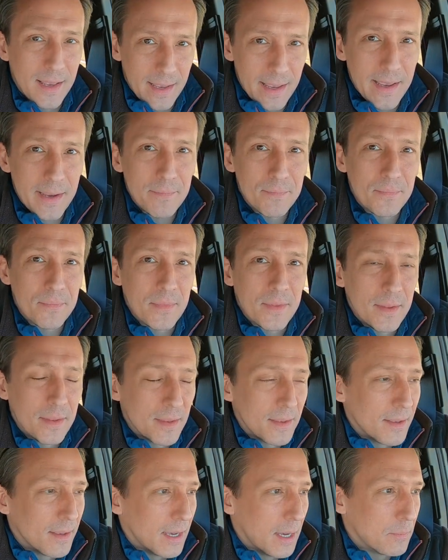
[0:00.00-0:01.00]
Hey,
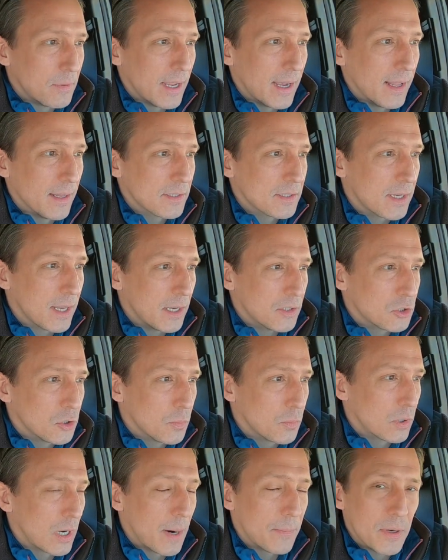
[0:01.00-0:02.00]
I'm Dallas
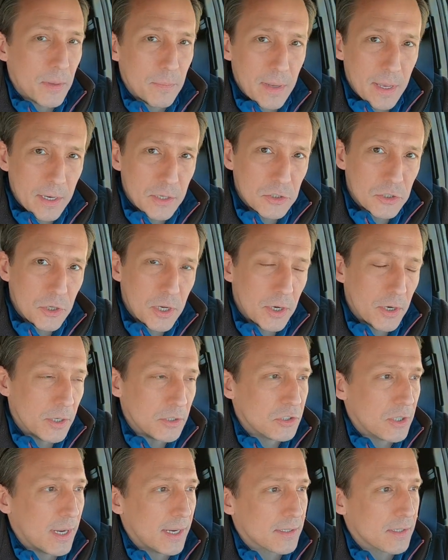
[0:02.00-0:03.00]
Ketchum, property manager here
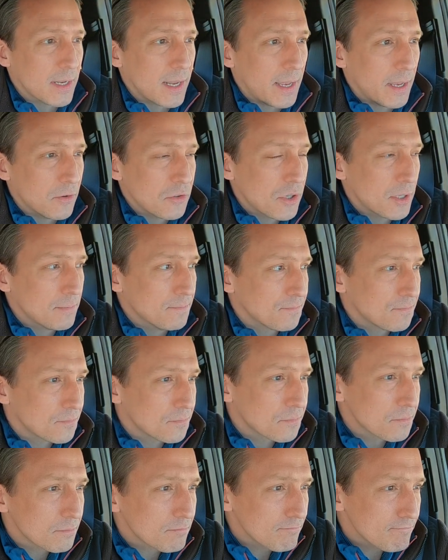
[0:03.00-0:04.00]
at Jackson Housing.
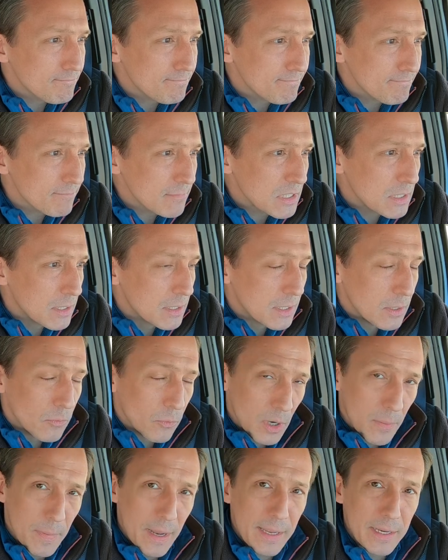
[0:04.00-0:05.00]

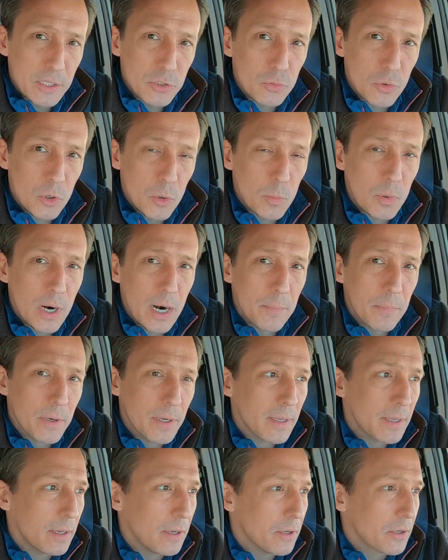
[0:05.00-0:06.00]
We manage rental
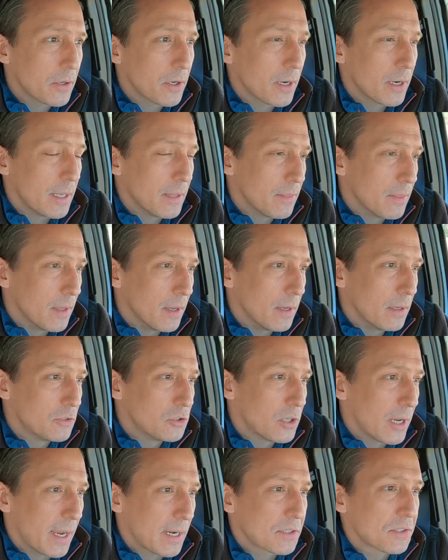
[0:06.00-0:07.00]
property here in the
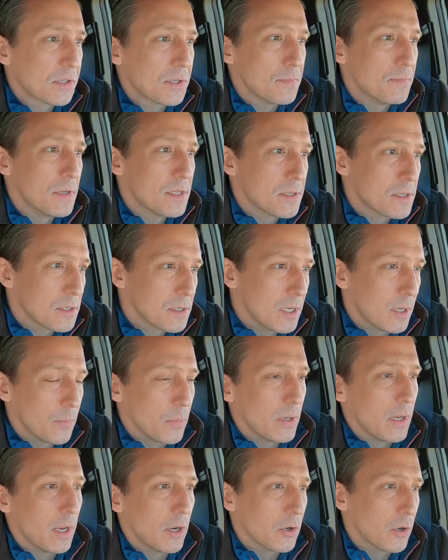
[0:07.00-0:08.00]
Jackson,
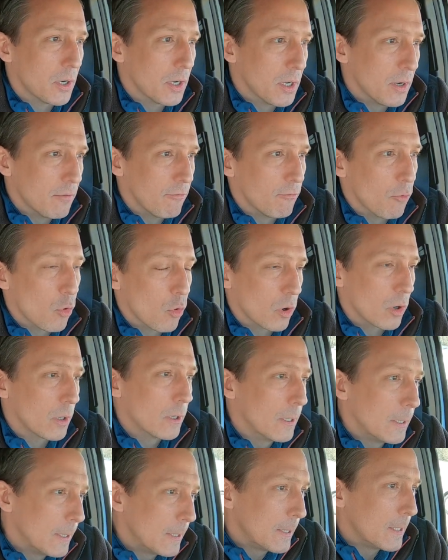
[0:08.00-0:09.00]
Mississippi area
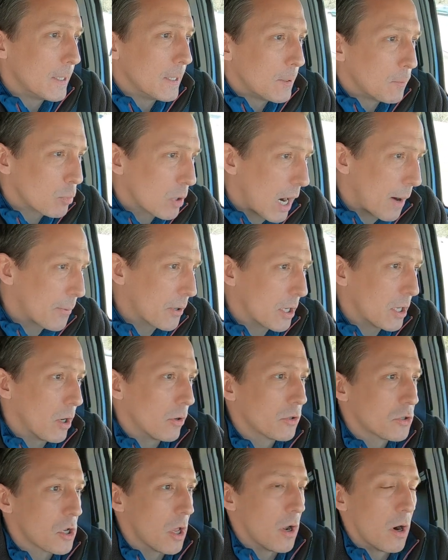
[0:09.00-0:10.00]
for property
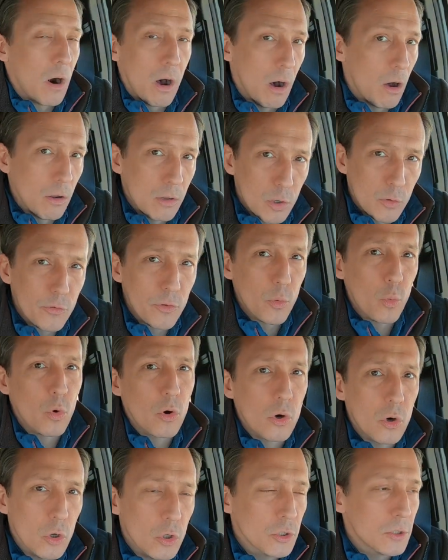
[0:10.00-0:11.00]
owners all over the
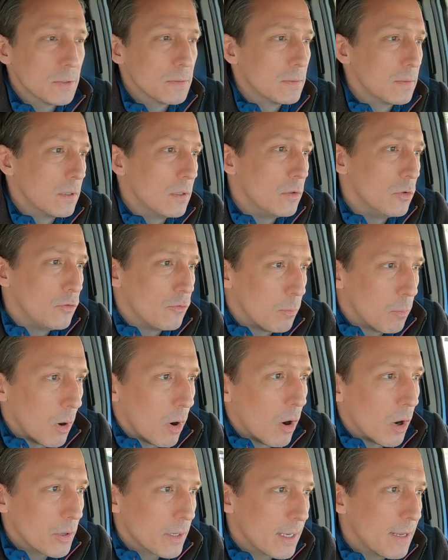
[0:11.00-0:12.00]
world who've
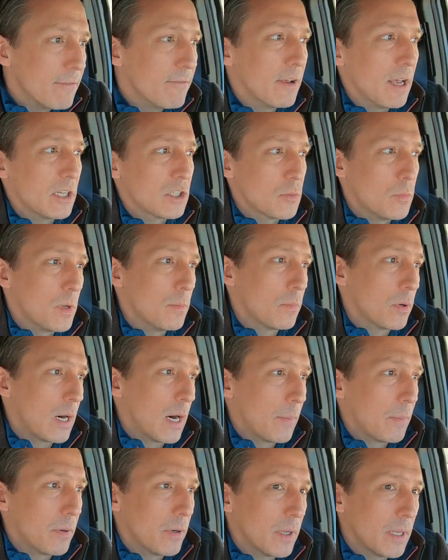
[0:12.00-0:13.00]
bought investment
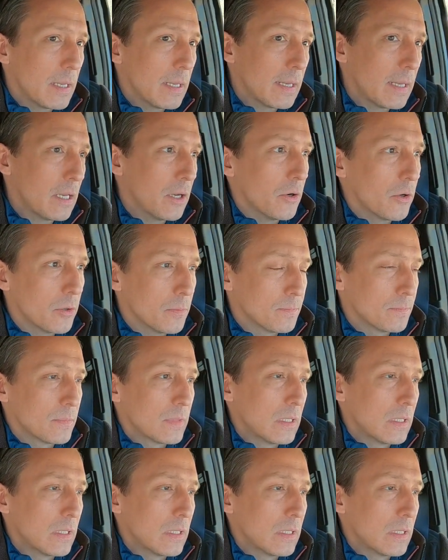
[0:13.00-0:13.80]
property here.